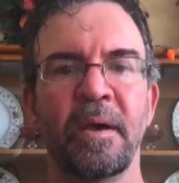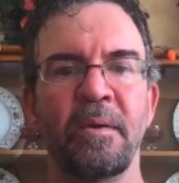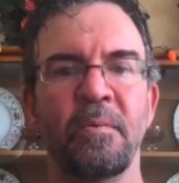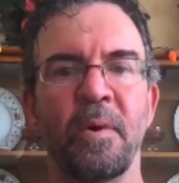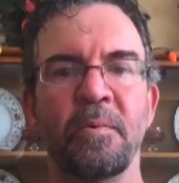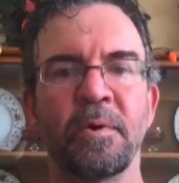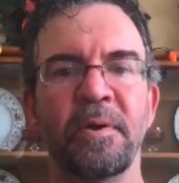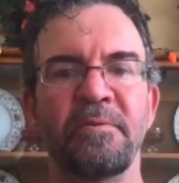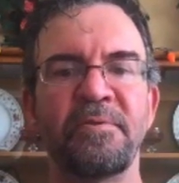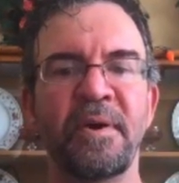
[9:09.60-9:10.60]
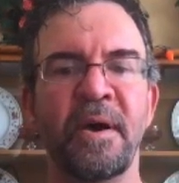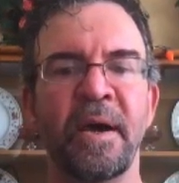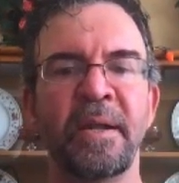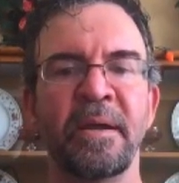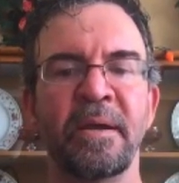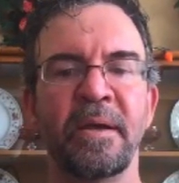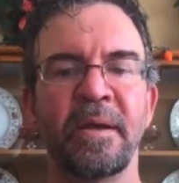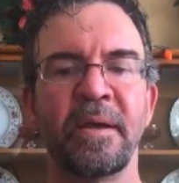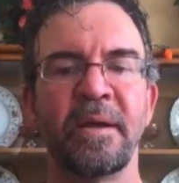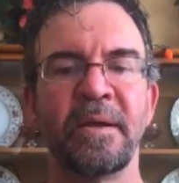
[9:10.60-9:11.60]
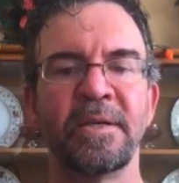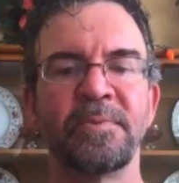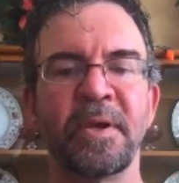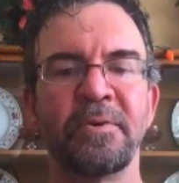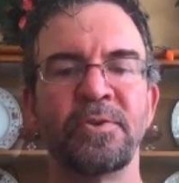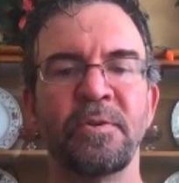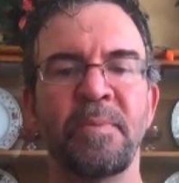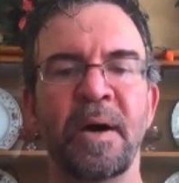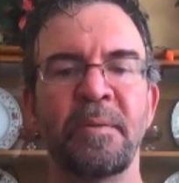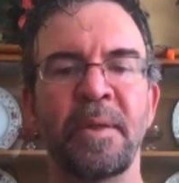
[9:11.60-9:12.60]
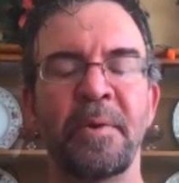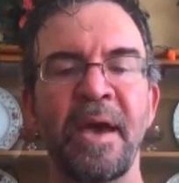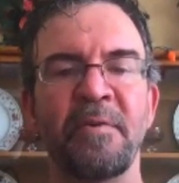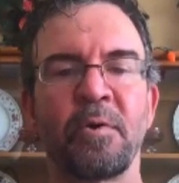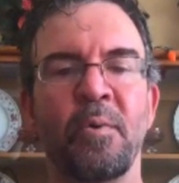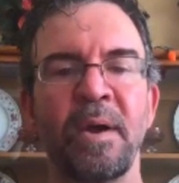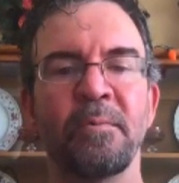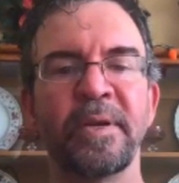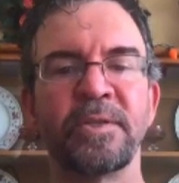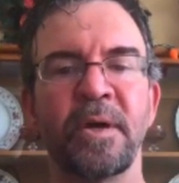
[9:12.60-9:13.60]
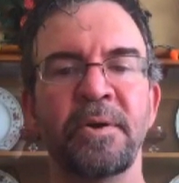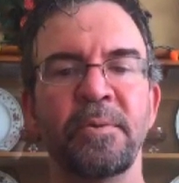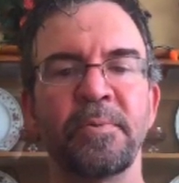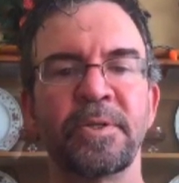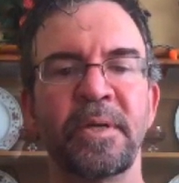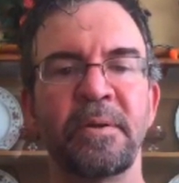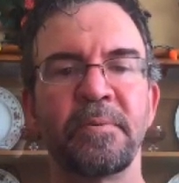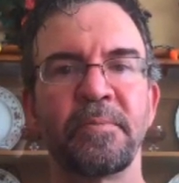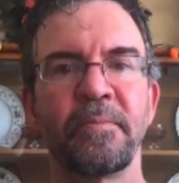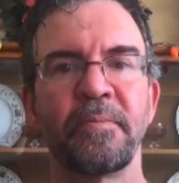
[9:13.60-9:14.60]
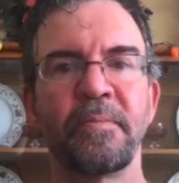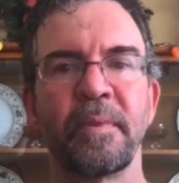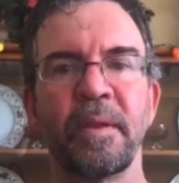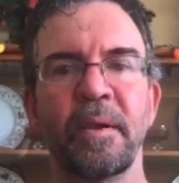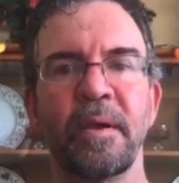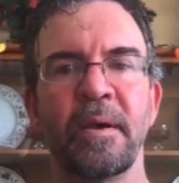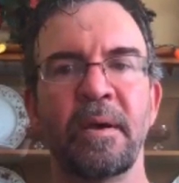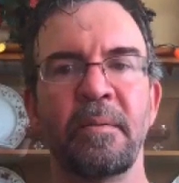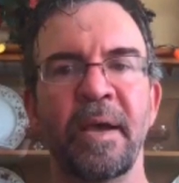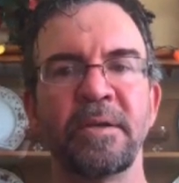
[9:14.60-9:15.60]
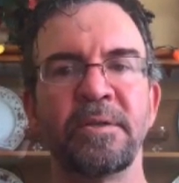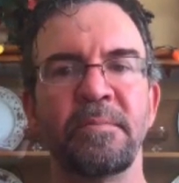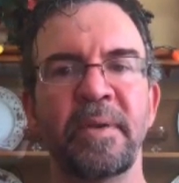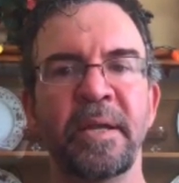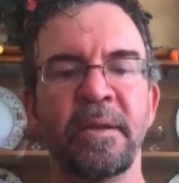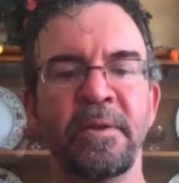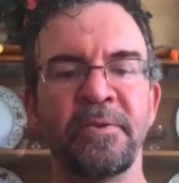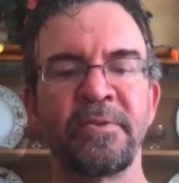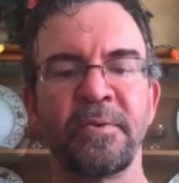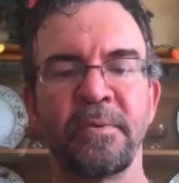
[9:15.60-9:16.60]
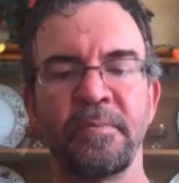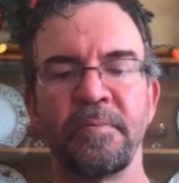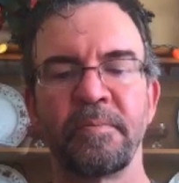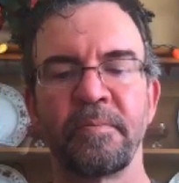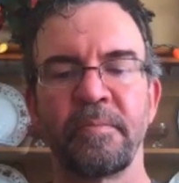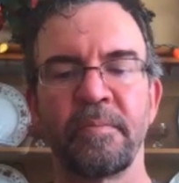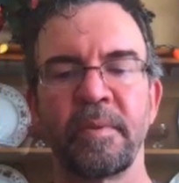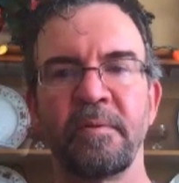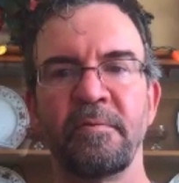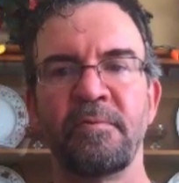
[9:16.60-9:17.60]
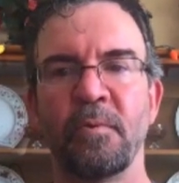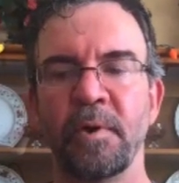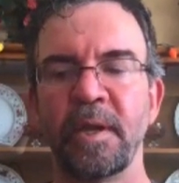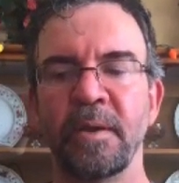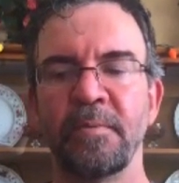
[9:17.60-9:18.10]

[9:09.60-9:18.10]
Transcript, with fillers: what we're going to find as we go to the bottom that we haven't quite reached one hundred percent. Imagine the mean is forty.